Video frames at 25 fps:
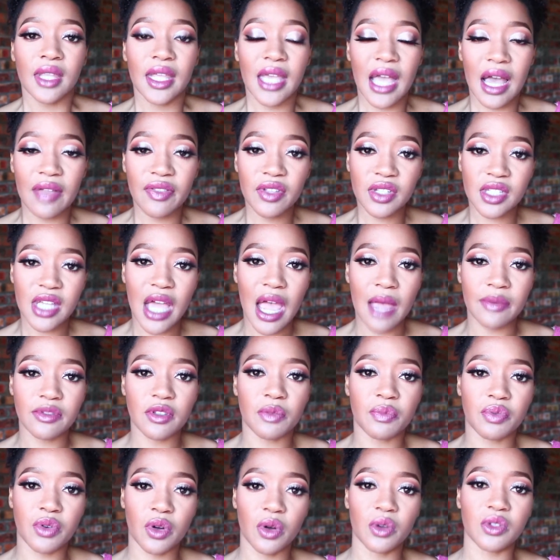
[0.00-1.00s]
The other types
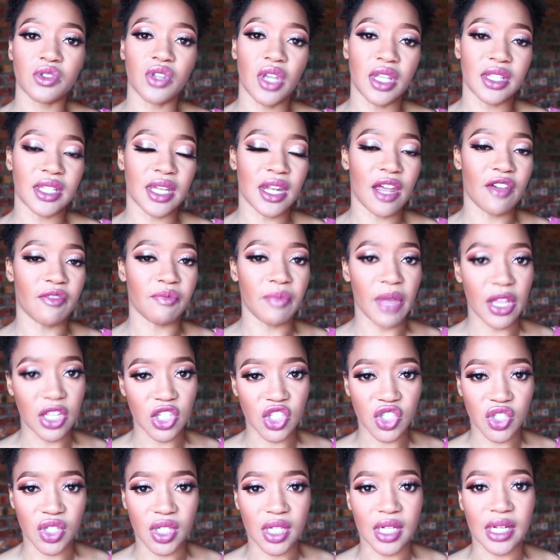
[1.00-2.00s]
of proteins that I've
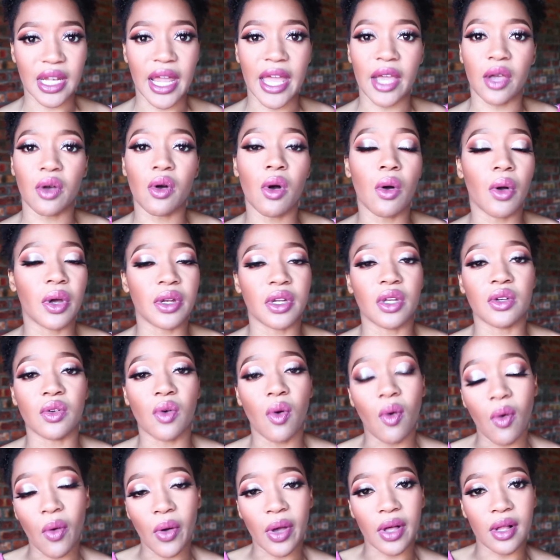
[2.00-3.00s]
mentioned, like coconut
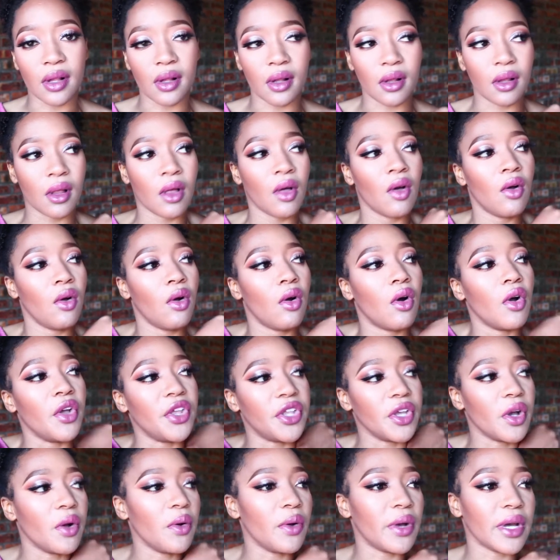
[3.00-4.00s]
oil or
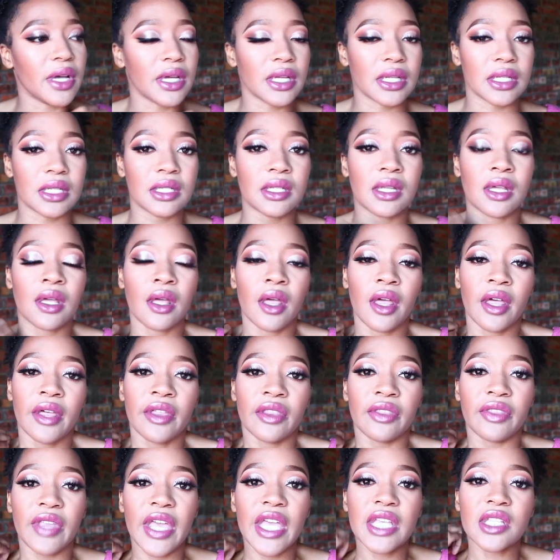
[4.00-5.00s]
yogurt,
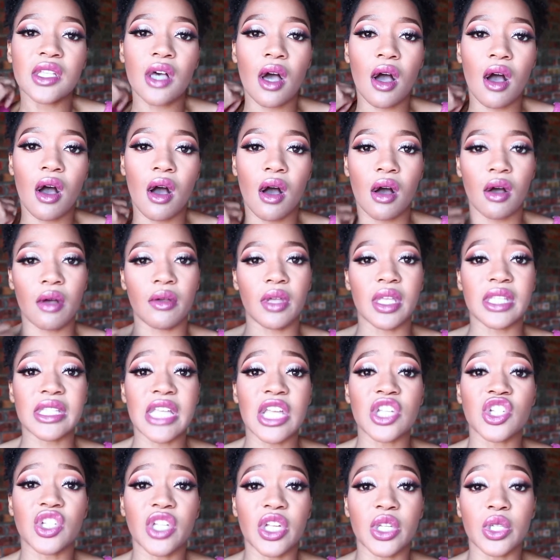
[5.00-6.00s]
these are
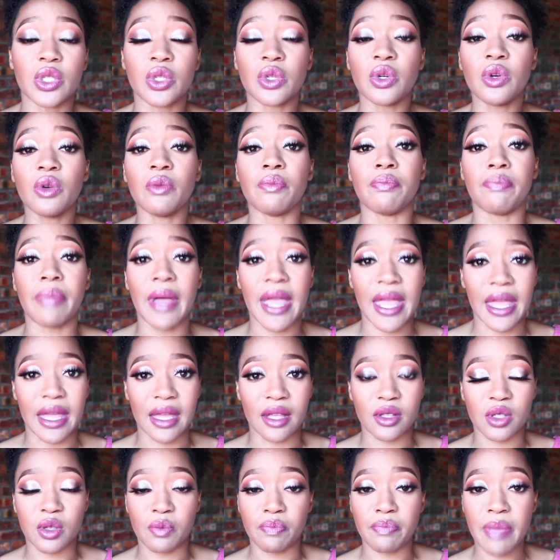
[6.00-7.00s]
essentially too
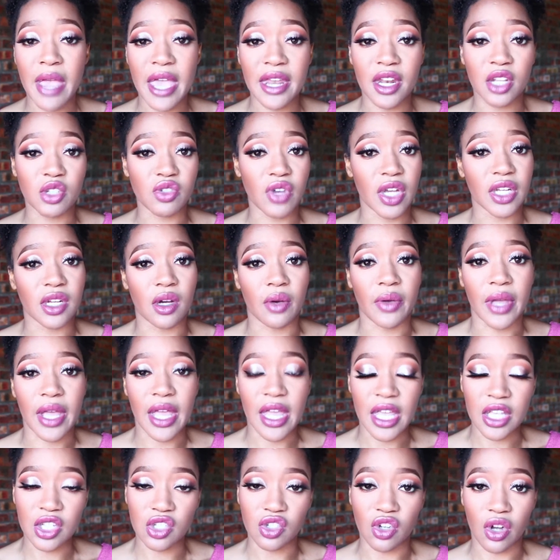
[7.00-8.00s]
big to penetrate our
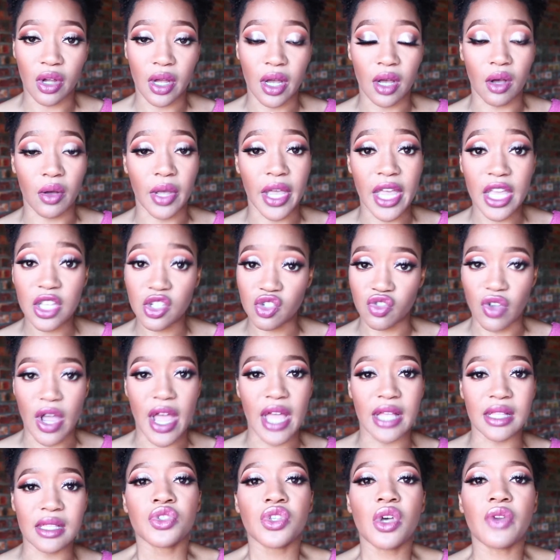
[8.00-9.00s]
hair
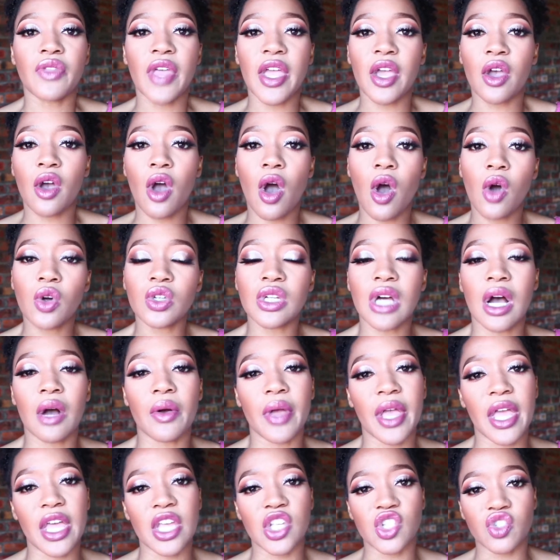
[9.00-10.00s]
strands, so they coat
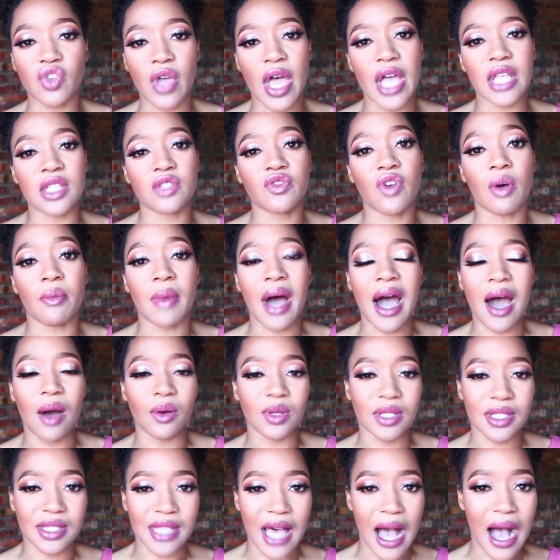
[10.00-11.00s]
our hair strands from
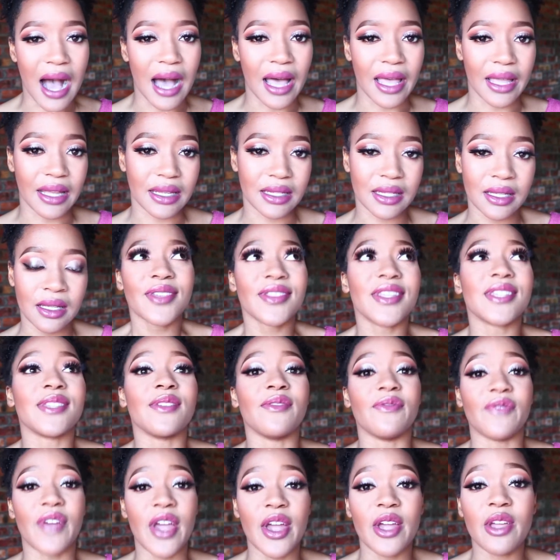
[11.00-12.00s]
outside. So there's a
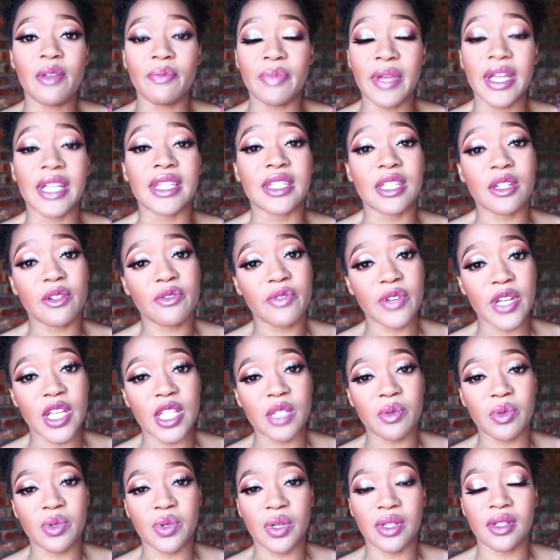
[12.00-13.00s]
very big
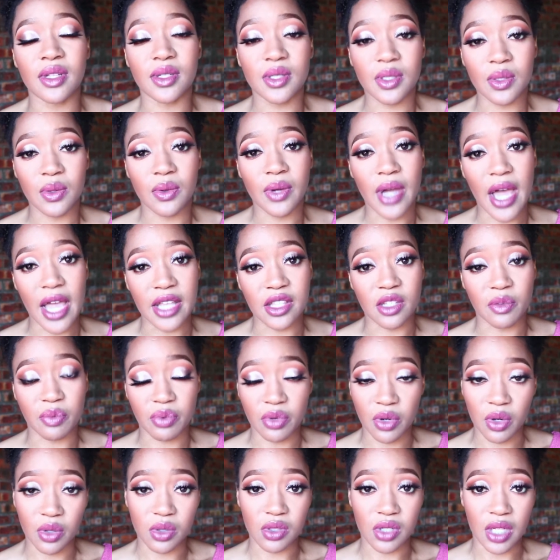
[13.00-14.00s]
difference between the two kinds of
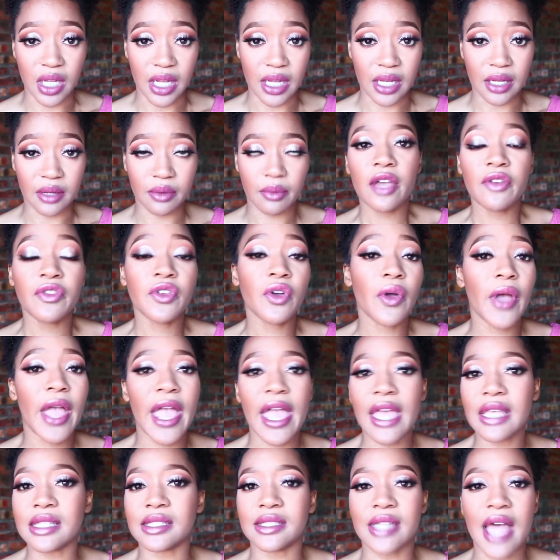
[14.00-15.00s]
protein. If your
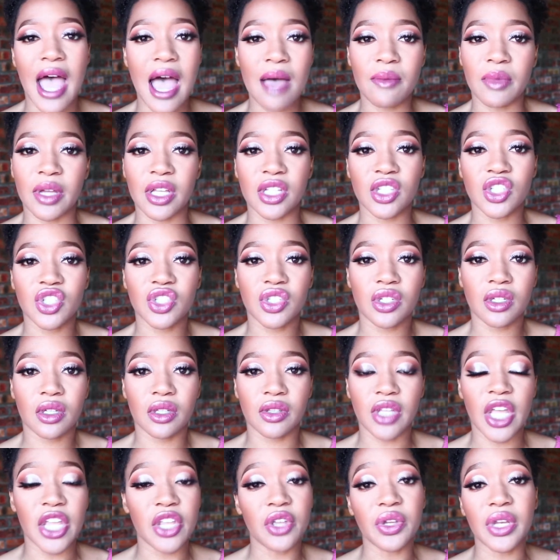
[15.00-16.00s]
hair is
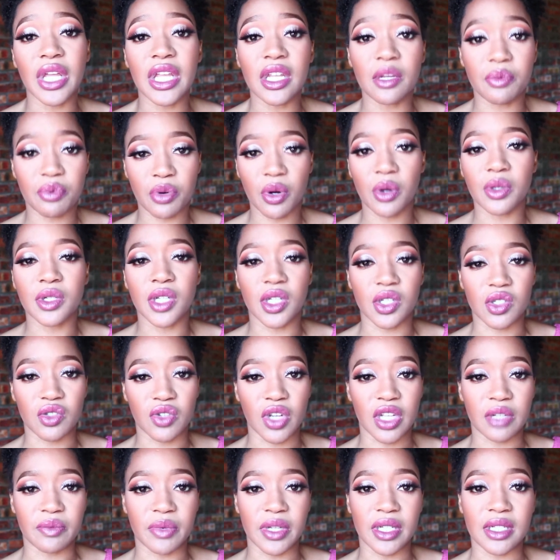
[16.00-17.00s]
damaged, then you need a protein
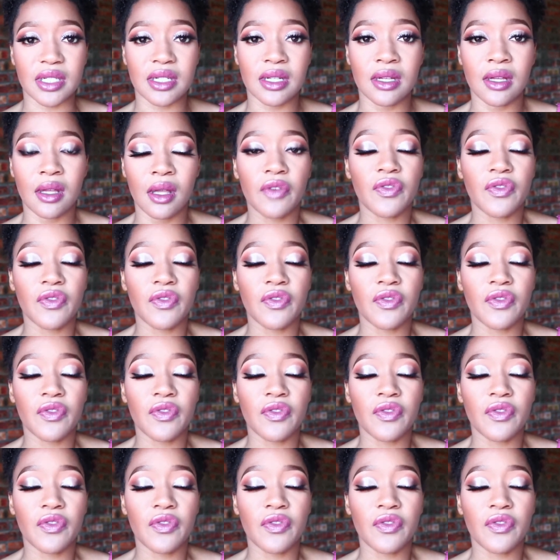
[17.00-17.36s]
treatment.